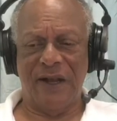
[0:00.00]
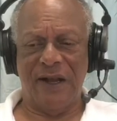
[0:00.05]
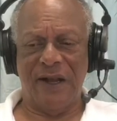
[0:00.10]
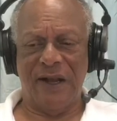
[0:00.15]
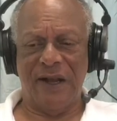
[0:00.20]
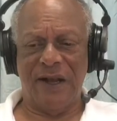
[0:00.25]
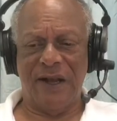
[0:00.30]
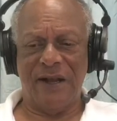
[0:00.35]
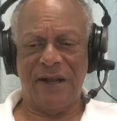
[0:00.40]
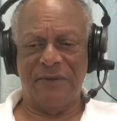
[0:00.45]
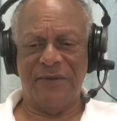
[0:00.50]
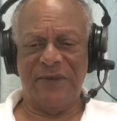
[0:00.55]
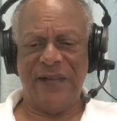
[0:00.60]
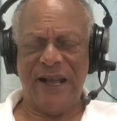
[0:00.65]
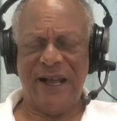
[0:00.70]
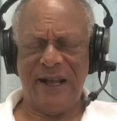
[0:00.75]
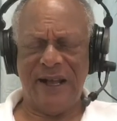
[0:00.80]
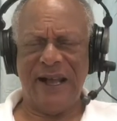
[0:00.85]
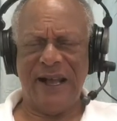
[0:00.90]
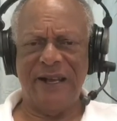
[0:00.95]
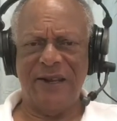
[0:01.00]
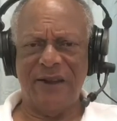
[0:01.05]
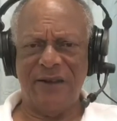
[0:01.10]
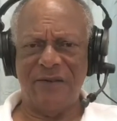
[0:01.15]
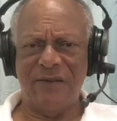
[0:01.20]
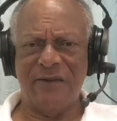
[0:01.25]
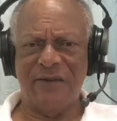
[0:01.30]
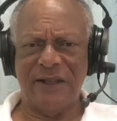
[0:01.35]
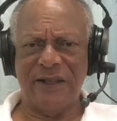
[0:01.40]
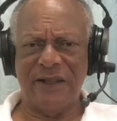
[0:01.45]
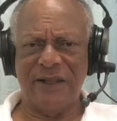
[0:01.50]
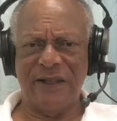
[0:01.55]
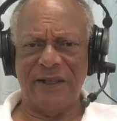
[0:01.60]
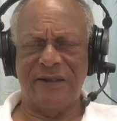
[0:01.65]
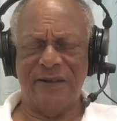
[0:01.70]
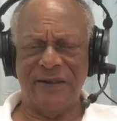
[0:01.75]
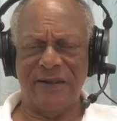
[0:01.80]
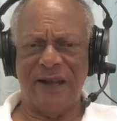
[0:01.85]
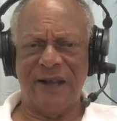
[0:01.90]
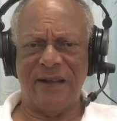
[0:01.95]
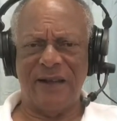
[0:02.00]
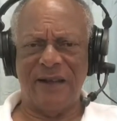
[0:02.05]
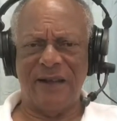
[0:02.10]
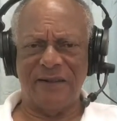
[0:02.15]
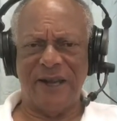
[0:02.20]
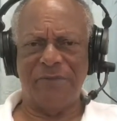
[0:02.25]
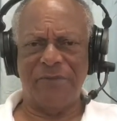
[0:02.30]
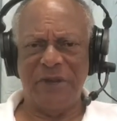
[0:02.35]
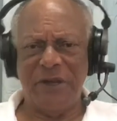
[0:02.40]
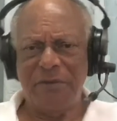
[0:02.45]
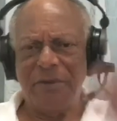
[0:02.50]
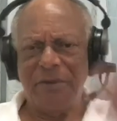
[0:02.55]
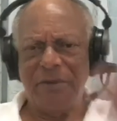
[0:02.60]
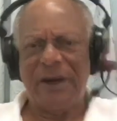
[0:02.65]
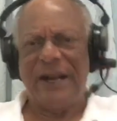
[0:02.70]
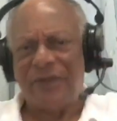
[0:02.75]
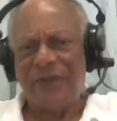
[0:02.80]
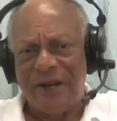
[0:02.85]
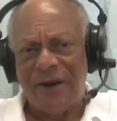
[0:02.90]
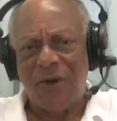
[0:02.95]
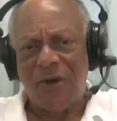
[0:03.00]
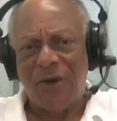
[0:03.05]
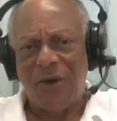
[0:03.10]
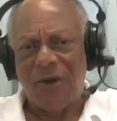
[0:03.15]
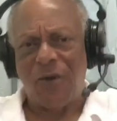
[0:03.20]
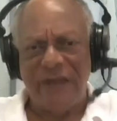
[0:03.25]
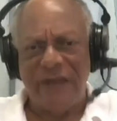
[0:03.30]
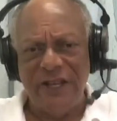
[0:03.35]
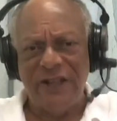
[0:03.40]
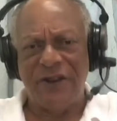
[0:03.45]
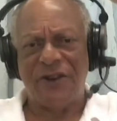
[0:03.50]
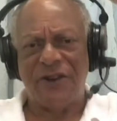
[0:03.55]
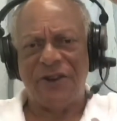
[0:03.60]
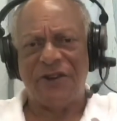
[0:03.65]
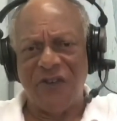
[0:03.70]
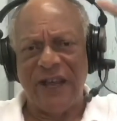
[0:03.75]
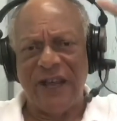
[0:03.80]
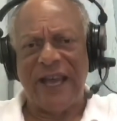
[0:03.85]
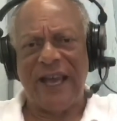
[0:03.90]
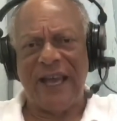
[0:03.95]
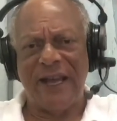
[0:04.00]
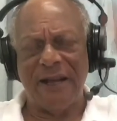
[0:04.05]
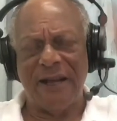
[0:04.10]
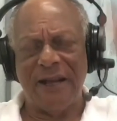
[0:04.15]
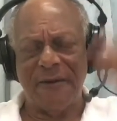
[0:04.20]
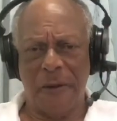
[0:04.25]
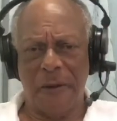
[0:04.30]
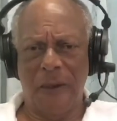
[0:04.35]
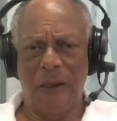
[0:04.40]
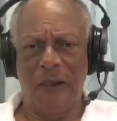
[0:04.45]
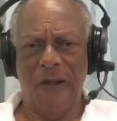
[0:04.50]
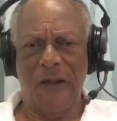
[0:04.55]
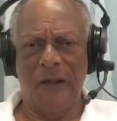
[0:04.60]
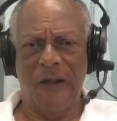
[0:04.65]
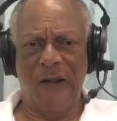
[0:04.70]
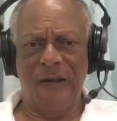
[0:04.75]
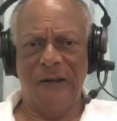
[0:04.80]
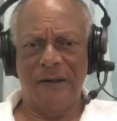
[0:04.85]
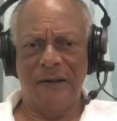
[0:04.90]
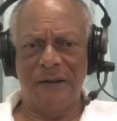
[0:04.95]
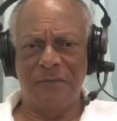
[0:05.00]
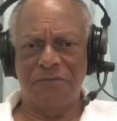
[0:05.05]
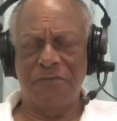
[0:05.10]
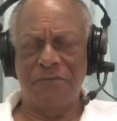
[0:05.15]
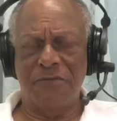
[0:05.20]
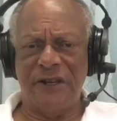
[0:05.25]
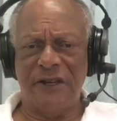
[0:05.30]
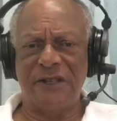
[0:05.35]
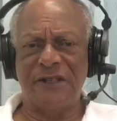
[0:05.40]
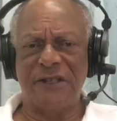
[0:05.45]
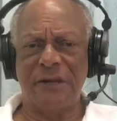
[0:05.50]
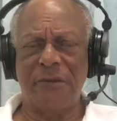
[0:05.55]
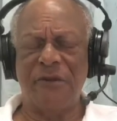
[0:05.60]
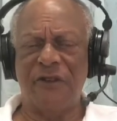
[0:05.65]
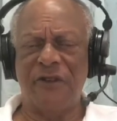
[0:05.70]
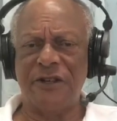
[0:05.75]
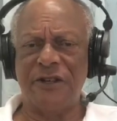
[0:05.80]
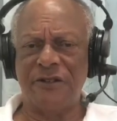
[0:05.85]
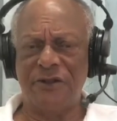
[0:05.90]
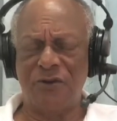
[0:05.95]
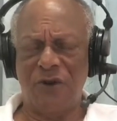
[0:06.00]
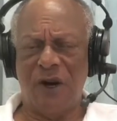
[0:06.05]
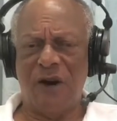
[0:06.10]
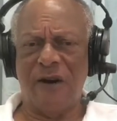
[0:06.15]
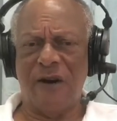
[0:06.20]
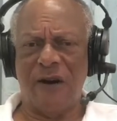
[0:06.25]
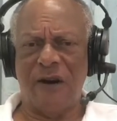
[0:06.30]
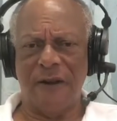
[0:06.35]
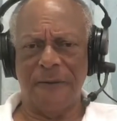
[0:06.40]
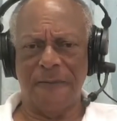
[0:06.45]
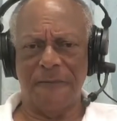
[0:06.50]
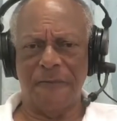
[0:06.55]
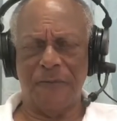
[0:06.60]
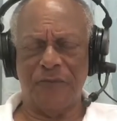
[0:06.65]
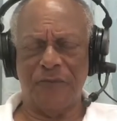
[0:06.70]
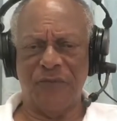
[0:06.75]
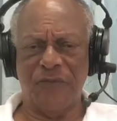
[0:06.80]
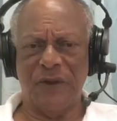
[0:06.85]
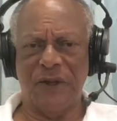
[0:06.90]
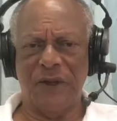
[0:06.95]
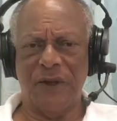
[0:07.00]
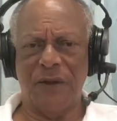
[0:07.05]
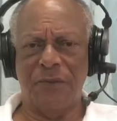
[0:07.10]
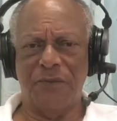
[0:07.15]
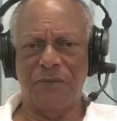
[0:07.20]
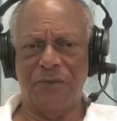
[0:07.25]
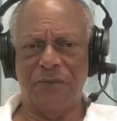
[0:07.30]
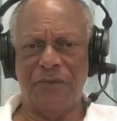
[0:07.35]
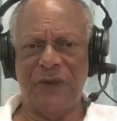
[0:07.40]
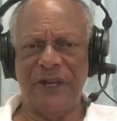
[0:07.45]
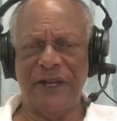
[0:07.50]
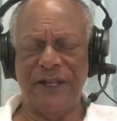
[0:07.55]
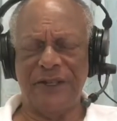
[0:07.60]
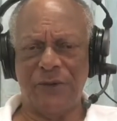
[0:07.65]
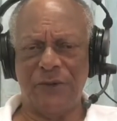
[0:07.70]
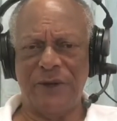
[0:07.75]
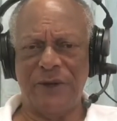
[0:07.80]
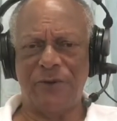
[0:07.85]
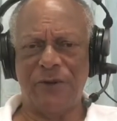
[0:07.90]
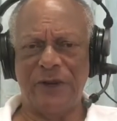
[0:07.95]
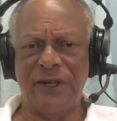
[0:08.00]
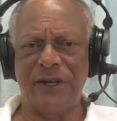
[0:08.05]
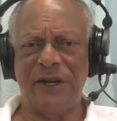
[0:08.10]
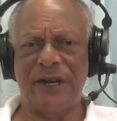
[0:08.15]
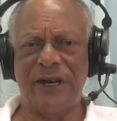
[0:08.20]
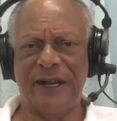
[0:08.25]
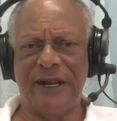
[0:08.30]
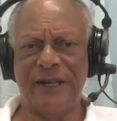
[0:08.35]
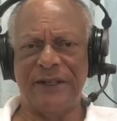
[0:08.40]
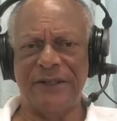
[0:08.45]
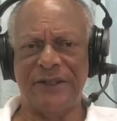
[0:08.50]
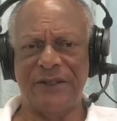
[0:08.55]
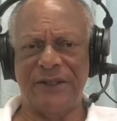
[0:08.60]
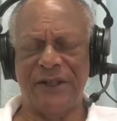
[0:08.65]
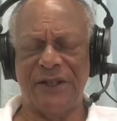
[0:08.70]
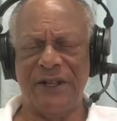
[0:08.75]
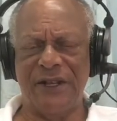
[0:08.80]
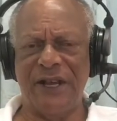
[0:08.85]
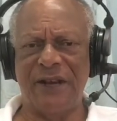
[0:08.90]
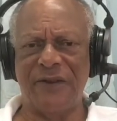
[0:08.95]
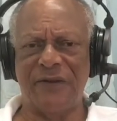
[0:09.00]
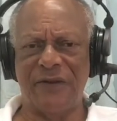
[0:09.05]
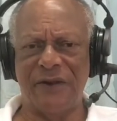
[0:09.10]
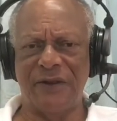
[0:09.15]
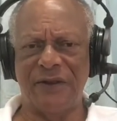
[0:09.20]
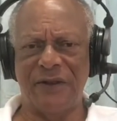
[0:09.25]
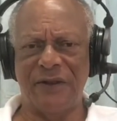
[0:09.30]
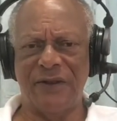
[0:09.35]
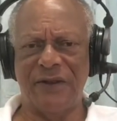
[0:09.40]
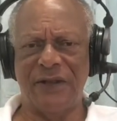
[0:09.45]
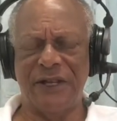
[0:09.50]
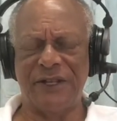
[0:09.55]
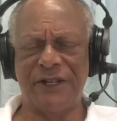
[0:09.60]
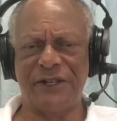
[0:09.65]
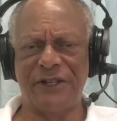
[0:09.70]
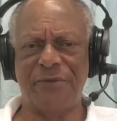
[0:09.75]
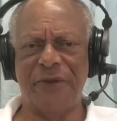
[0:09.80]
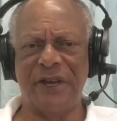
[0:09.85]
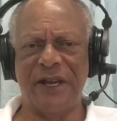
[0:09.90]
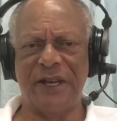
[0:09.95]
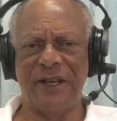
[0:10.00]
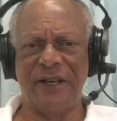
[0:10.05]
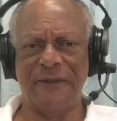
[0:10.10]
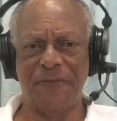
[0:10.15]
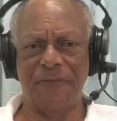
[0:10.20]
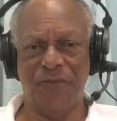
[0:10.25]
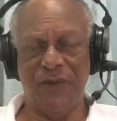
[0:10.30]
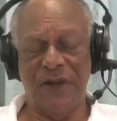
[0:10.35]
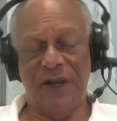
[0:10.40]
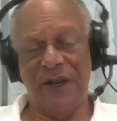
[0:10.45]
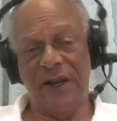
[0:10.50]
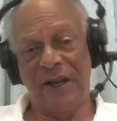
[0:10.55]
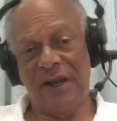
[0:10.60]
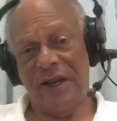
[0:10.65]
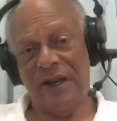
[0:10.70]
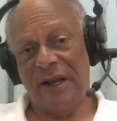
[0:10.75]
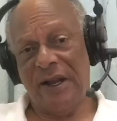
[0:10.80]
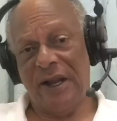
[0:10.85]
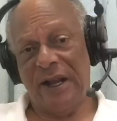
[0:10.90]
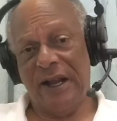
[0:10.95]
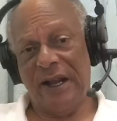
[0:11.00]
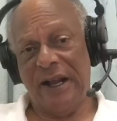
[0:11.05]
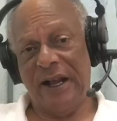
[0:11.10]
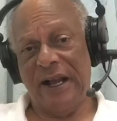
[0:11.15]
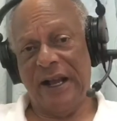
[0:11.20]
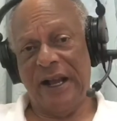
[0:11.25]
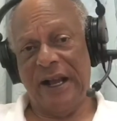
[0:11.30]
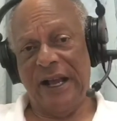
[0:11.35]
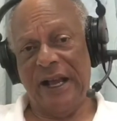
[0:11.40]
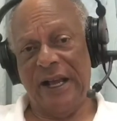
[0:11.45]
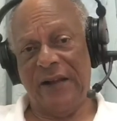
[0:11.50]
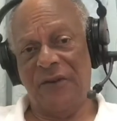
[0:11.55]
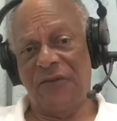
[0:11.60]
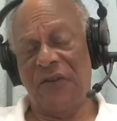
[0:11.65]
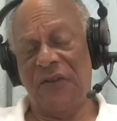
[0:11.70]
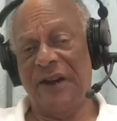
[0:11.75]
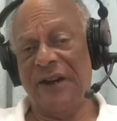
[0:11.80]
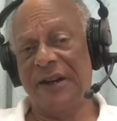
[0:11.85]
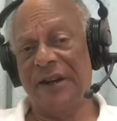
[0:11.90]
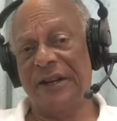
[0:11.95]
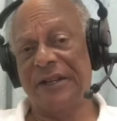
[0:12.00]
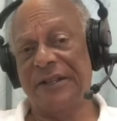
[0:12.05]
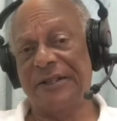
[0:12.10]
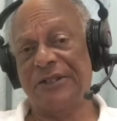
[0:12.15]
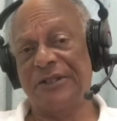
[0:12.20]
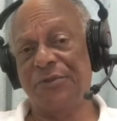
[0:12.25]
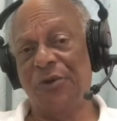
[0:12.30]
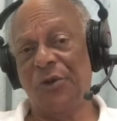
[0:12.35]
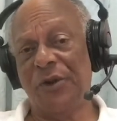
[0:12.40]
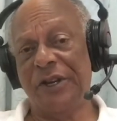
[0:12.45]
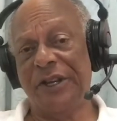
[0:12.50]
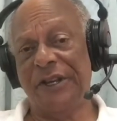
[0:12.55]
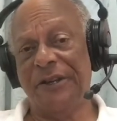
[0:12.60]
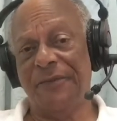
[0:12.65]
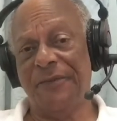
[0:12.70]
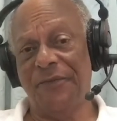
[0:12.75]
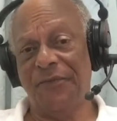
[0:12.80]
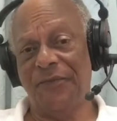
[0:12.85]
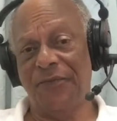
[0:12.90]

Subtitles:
I know that there are not a lot of people out there waving your flag, but there are some of us who are, because we realize the effort that you're making. And finally this morning,